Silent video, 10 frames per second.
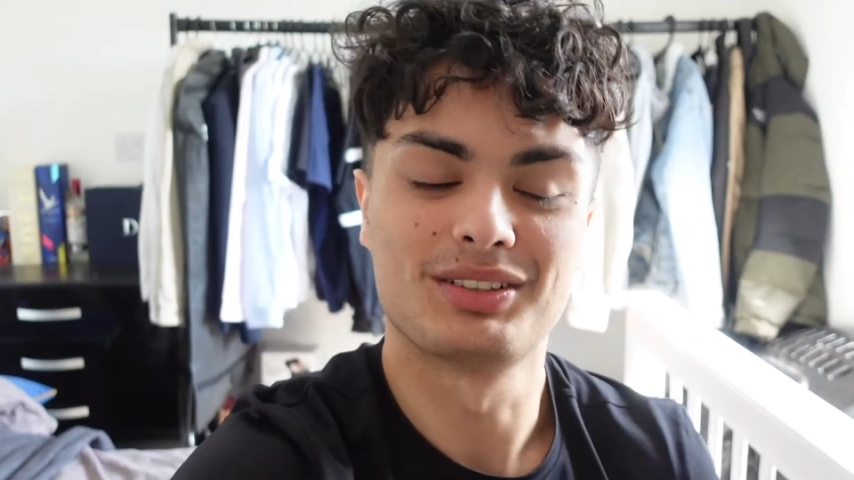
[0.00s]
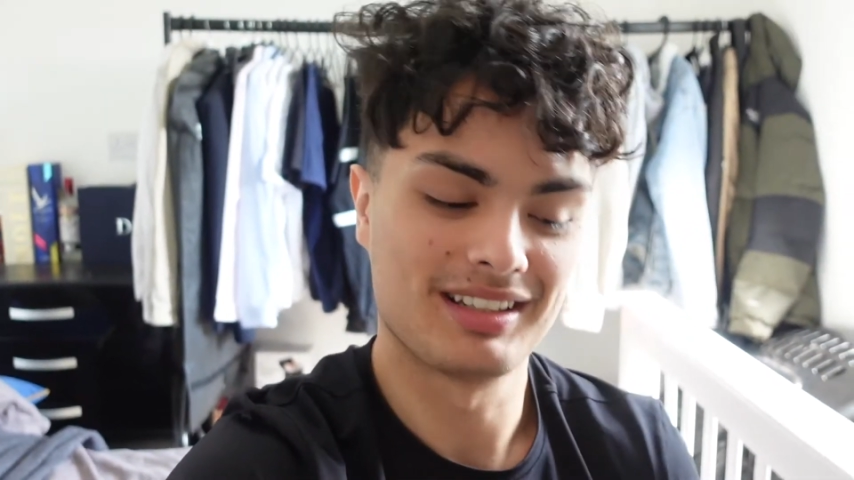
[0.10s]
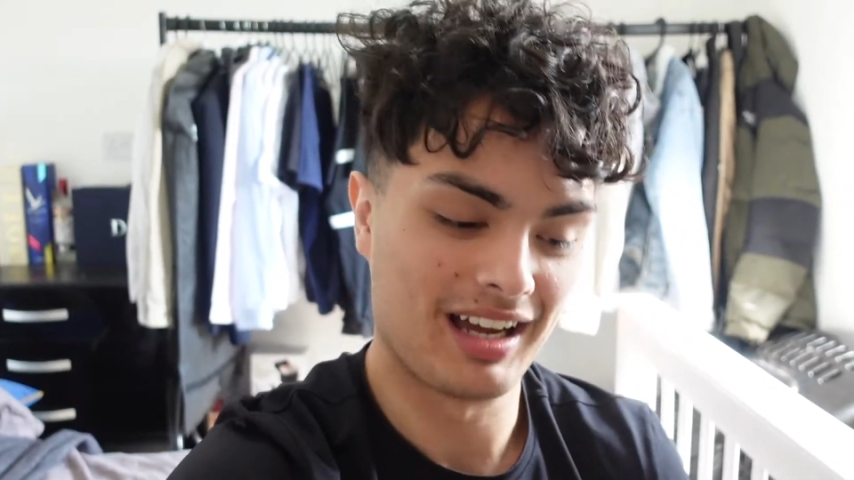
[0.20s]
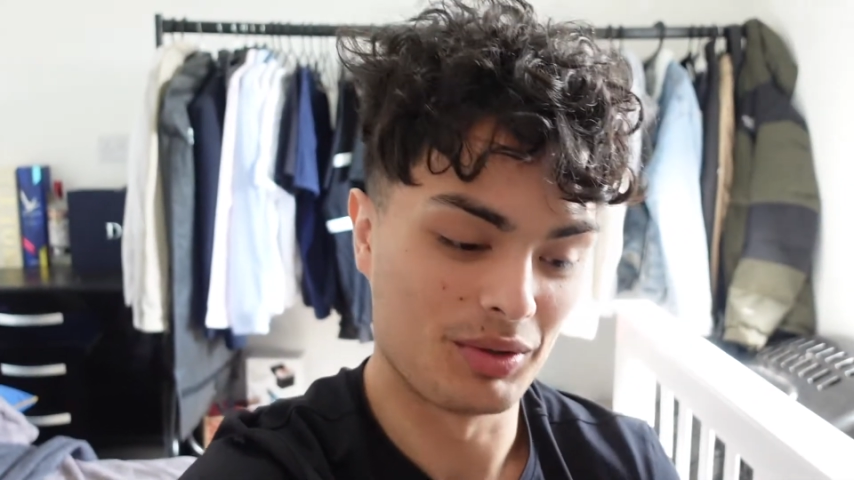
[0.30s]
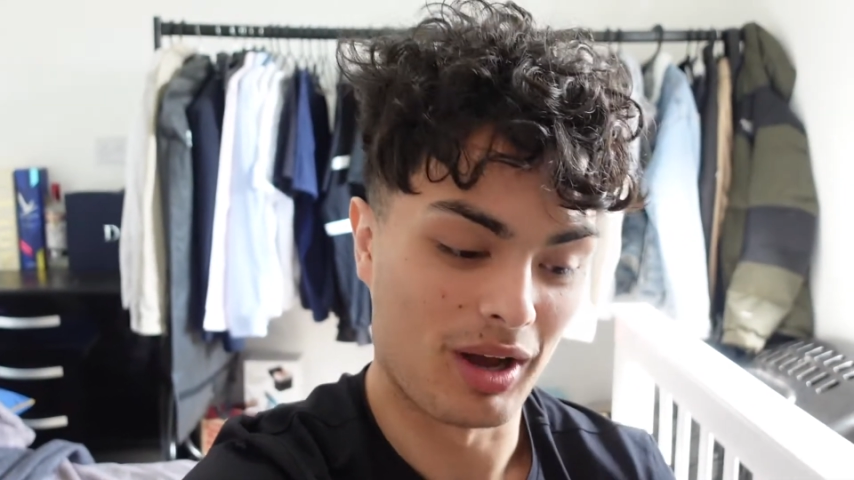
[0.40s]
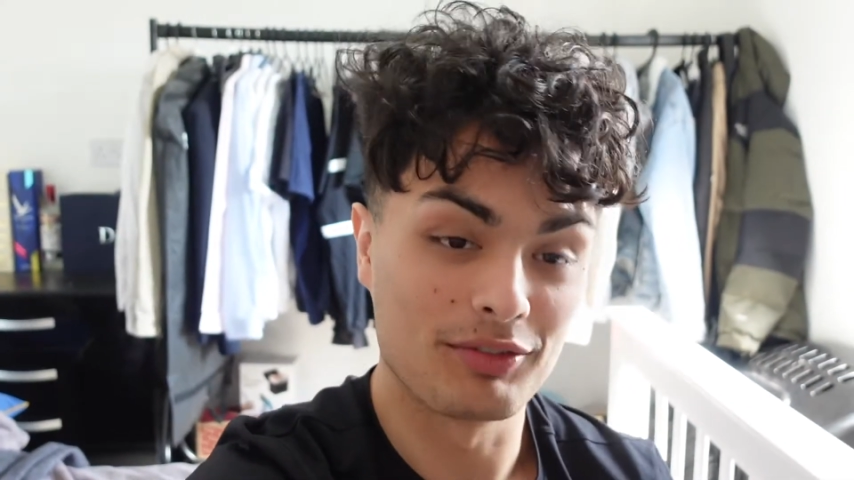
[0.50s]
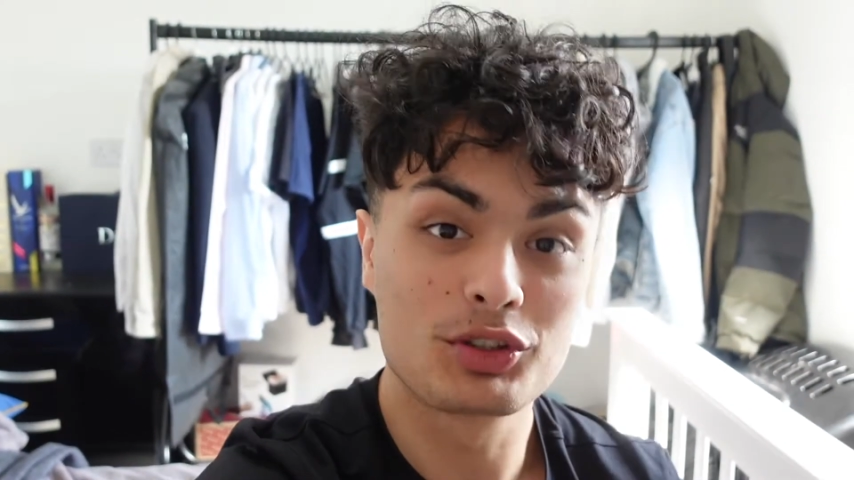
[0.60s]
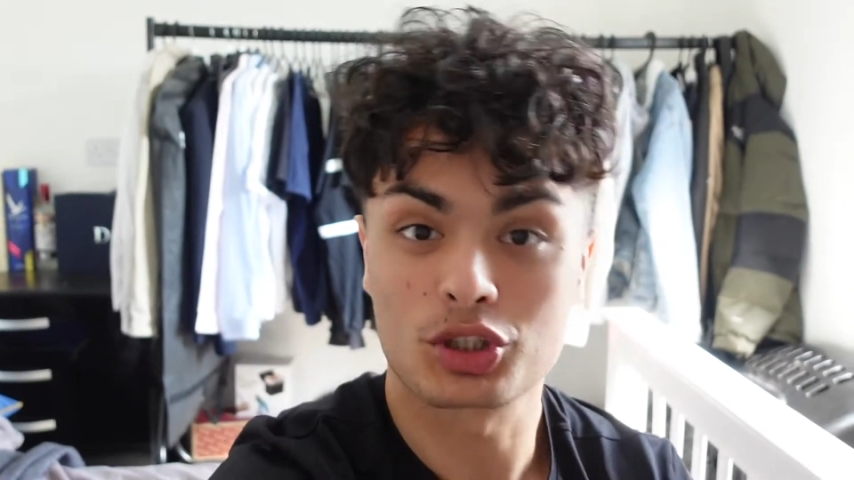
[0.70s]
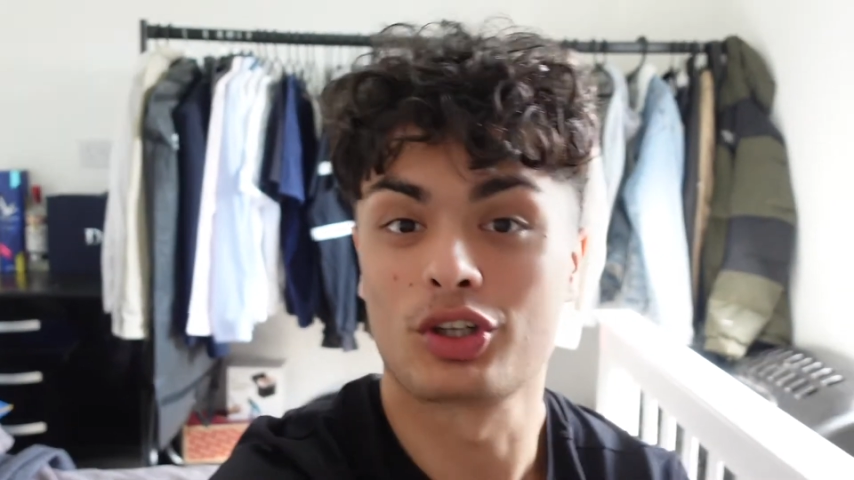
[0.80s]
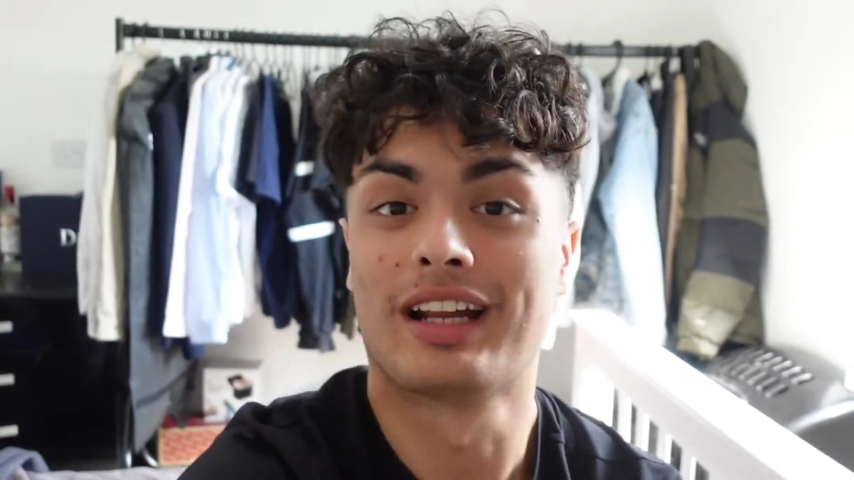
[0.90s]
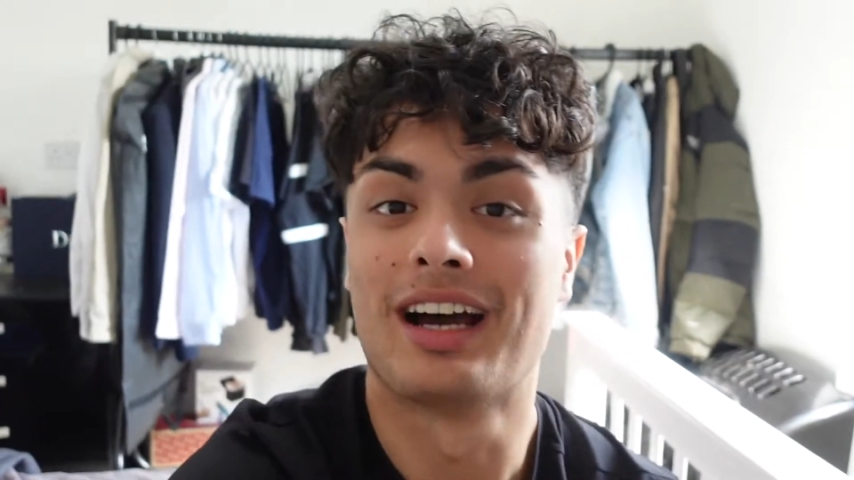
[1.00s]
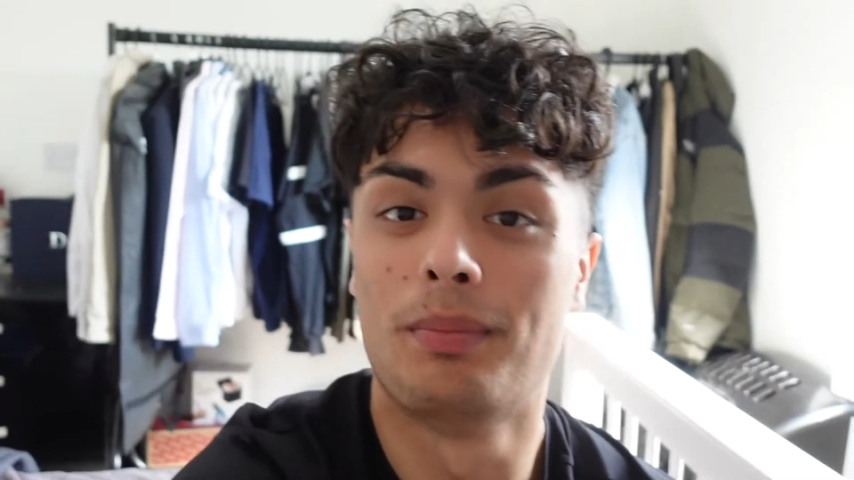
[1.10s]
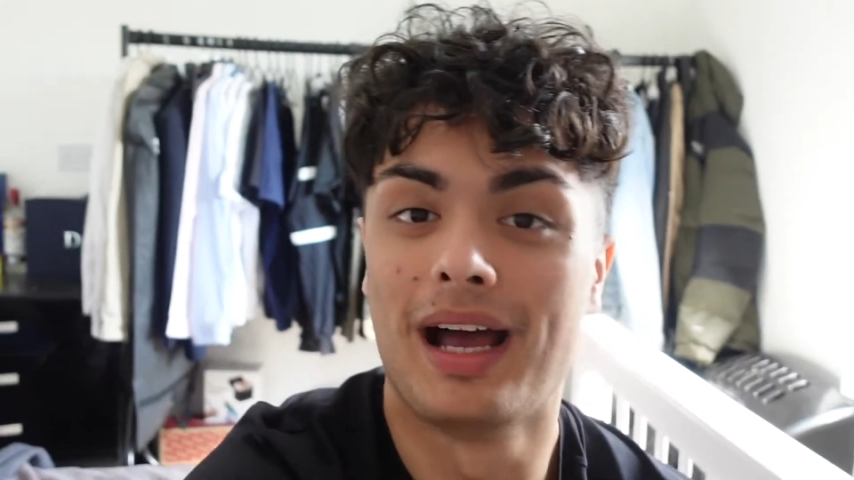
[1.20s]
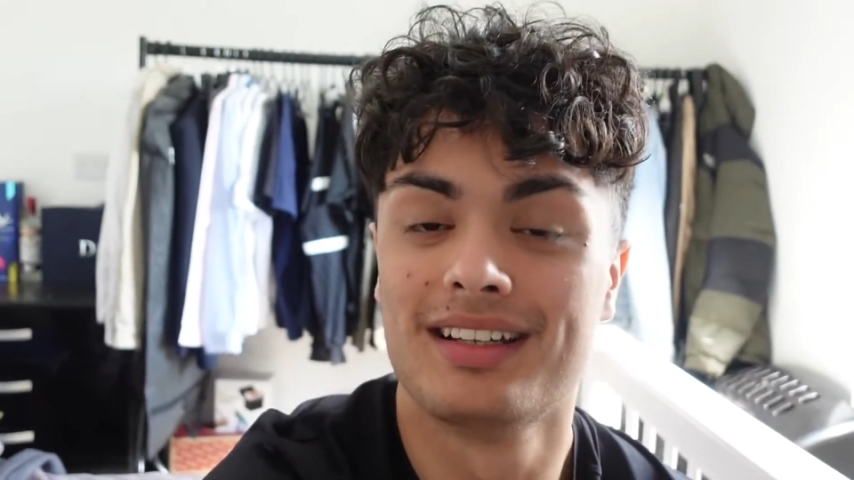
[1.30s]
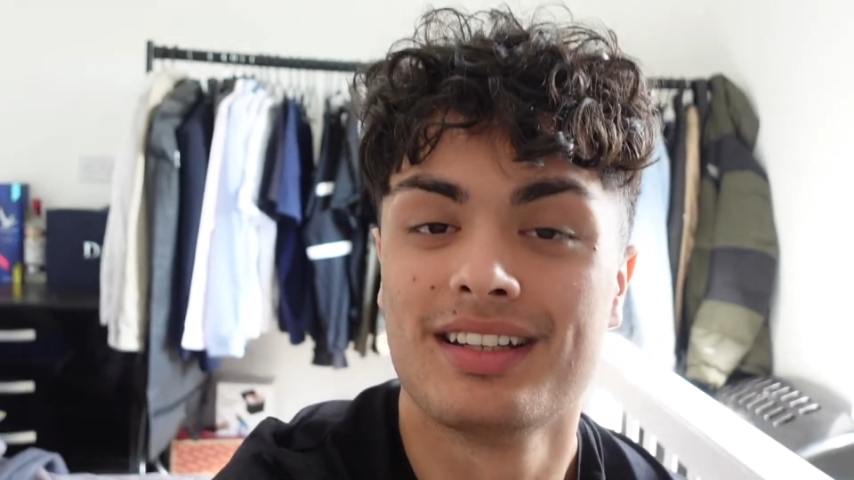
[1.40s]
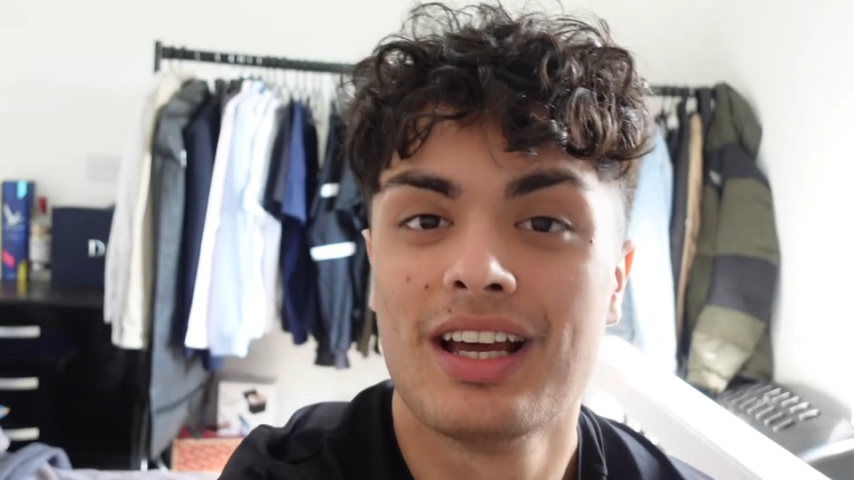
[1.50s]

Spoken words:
So I've just gone out of bed